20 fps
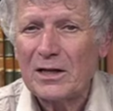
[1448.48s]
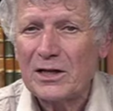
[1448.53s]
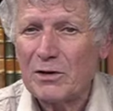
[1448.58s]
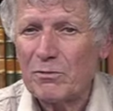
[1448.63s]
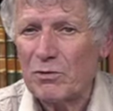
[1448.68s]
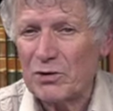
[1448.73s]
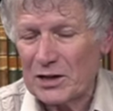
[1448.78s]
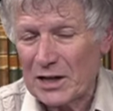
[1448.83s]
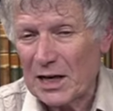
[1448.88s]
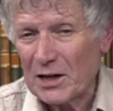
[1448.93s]
She
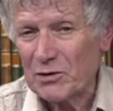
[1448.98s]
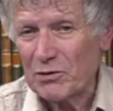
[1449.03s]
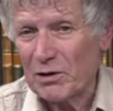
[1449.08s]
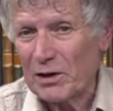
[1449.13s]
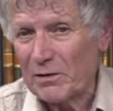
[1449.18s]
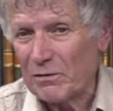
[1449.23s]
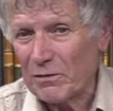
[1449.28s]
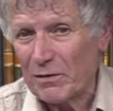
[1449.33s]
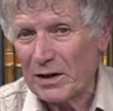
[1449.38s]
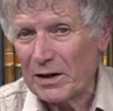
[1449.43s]
was
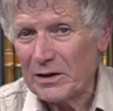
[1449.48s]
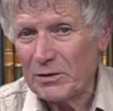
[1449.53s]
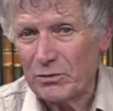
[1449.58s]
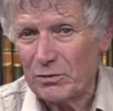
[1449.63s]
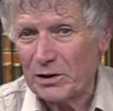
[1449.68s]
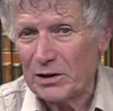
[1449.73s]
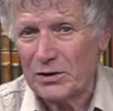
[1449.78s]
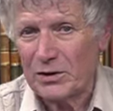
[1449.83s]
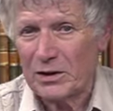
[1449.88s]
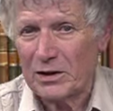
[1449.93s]
actually free
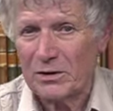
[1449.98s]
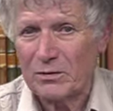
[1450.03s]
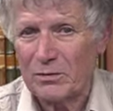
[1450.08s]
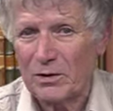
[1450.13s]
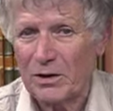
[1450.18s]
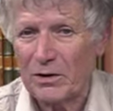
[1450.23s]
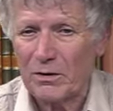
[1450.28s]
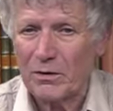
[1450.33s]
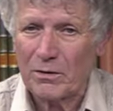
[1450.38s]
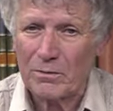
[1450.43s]
to return to
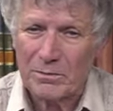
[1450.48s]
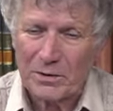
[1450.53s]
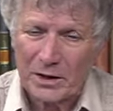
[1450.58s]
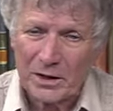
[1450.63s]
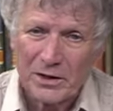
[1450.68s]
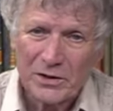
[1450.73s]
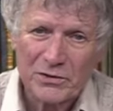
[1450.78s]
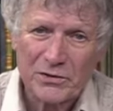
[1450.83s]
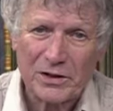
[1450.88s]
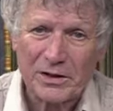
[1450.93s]
her home
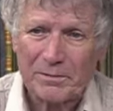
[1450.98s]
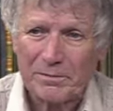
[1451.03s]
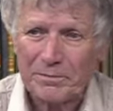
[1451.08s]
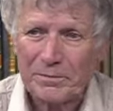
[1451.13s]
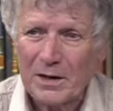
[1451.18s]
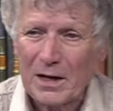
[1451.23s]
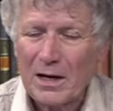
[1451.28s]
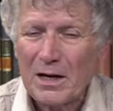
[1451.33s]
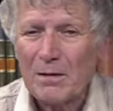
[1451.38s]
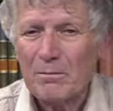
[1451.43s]
country,
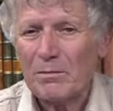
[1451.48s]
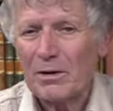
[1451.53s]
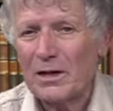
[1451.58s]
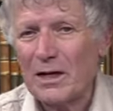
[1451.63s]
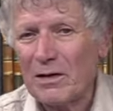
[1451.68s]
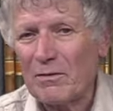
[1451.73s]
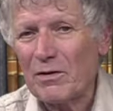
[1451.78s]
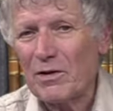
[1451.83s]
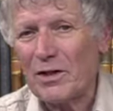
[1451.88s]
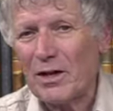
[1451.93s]
but
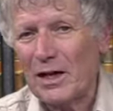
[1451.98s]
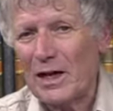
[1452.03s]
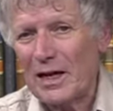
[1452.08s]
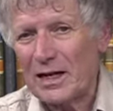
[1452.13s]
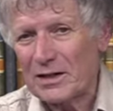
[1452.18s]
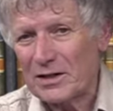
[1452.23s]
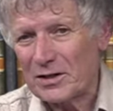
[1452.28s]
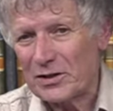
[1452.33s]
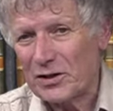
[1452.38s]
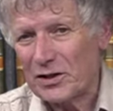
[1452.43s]

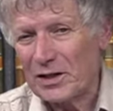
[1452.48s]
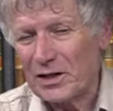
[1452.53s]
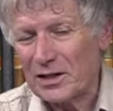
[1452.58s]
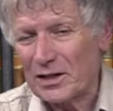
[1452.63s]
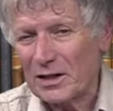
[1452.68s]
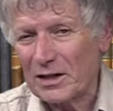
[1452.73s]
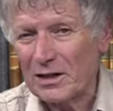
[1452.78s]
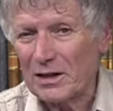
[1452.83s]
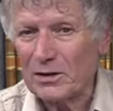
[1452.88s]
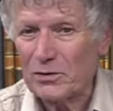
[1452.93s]
nevertheless she
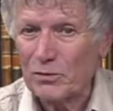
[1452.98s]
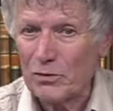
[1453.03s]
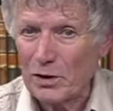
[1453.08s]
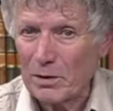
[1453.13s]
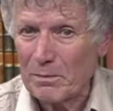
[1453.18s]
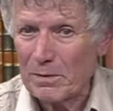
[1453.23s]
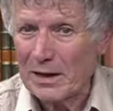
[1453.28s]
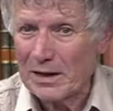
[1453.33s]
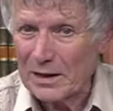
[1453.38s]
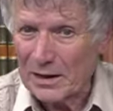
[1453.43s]
decided to
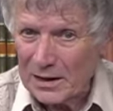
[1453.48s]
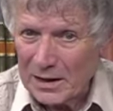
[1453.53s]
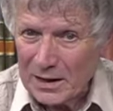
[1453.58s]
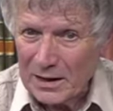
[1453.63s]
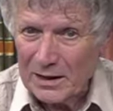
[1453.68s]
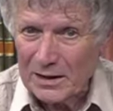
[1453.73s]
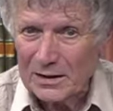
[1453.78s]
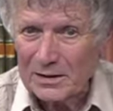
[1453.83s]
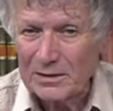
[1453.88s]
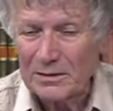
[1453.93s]
remain in
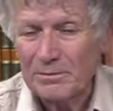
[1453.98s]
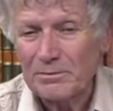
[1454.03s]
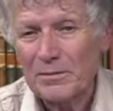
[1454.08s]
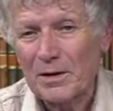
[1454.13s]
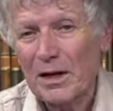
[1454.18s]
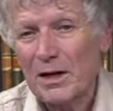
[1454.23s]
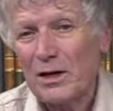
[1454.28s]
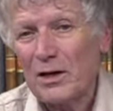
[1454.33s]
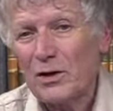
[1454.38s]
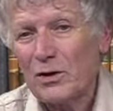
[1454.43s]
England,
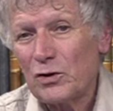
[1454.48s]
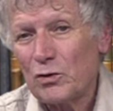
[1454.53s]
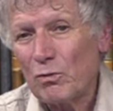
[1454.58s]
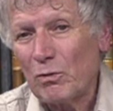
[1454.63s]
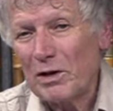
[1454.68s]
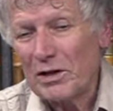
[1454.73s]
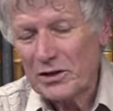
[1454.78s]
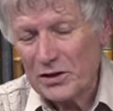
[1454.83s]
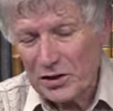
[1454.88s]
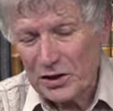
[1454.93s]
to
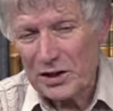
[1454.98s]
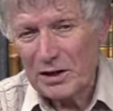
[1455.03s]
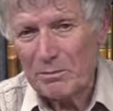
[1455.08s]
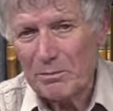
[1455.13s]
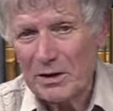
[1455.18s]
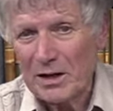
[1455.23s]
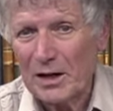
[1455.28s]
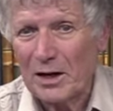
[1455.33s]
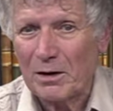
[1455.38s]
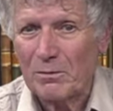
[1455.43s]
which she
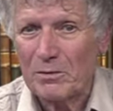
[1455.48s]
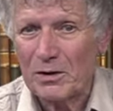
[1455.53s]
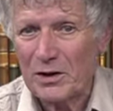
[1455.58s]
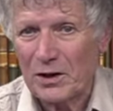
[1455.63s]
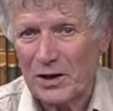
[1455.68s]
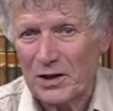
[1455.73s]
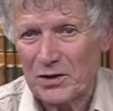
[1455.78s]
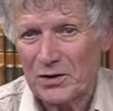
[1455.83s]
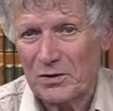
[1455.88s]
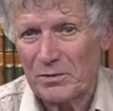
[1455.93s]
became
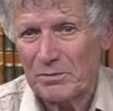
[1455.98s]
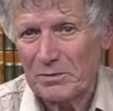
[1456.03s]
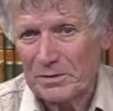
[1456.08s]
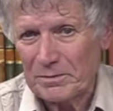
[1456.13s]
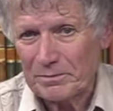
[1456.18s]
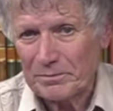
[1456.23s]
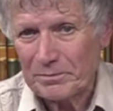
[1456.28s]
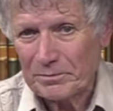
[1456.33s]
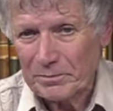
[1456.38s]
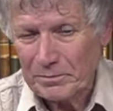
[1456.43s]
accustomed.
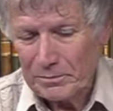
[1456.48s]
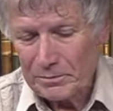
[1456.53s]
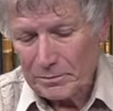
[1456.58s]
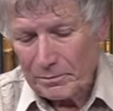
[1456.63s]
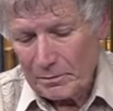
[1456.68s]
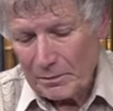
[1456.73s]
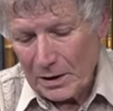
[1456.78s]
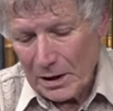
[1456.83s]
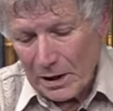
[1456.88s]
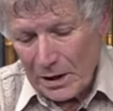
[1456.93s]

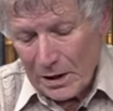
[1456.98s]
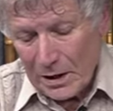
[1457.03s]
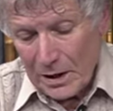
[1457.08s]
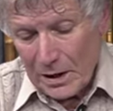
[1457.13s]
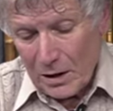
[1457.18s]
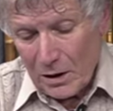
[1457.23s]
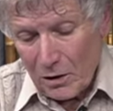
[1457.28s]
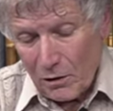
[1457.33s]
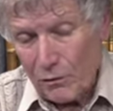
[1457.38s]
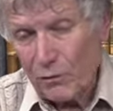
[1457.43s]

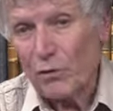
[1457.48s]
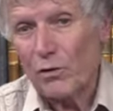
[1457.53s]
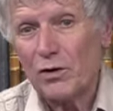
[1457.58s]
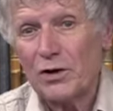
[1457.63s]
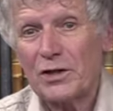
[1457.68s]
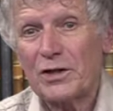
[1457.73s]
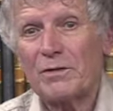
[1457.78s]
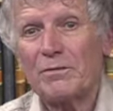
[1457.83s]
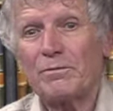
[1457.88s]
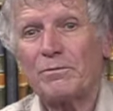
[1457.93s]
Of
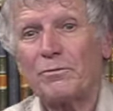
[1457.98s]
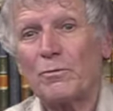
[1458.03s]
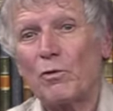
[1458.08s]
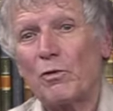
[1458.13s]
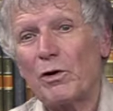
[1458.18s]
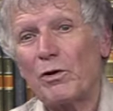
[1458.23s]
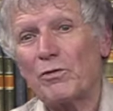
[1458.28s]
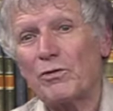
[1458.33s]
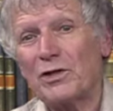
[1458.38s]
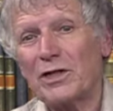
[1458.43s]
course,
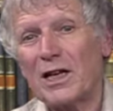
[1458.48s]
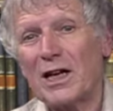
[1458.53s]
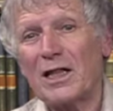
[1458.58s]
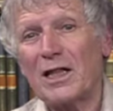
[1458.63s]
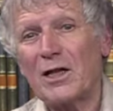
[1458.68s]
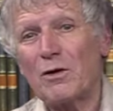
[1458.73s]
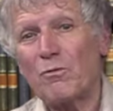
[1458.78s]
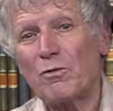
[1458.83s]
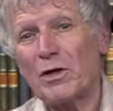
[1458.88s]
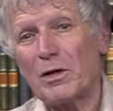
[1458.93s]
we could say
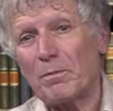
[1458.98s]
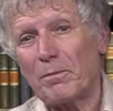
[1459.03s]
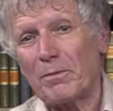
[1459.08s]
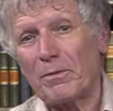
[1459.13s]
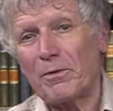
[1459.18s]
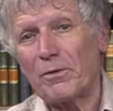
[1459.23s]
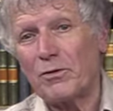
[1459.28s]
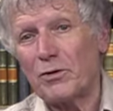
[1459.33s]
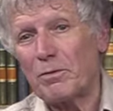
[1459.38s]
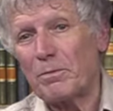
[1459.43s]
that with a
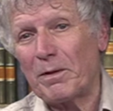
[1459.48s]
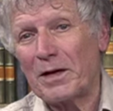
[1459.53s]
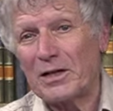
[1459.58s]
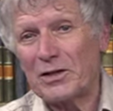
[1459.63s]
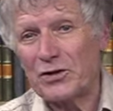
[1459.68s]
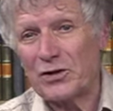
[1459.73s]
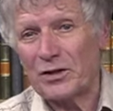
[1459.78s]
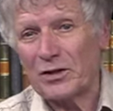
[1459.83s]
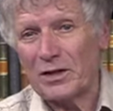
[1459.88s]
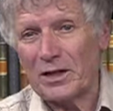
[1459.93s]
good
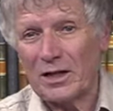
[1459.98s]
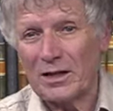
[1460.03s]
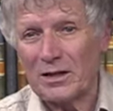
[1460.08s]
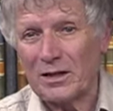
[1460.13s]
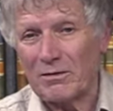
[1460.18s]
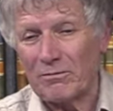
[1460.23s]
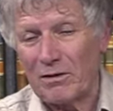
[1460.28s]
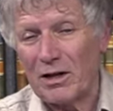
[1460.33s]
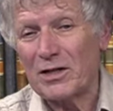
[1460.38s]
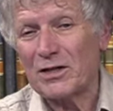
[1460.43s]
pension
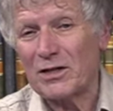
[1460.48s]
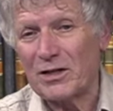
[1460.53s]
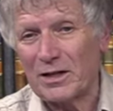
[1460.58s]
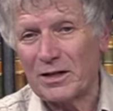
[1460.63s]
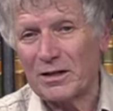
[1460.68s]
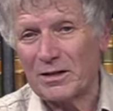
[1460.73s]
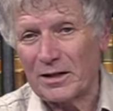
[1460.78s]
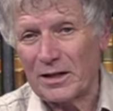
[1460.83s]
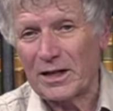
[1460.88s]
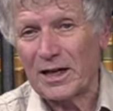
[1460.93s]
and a resident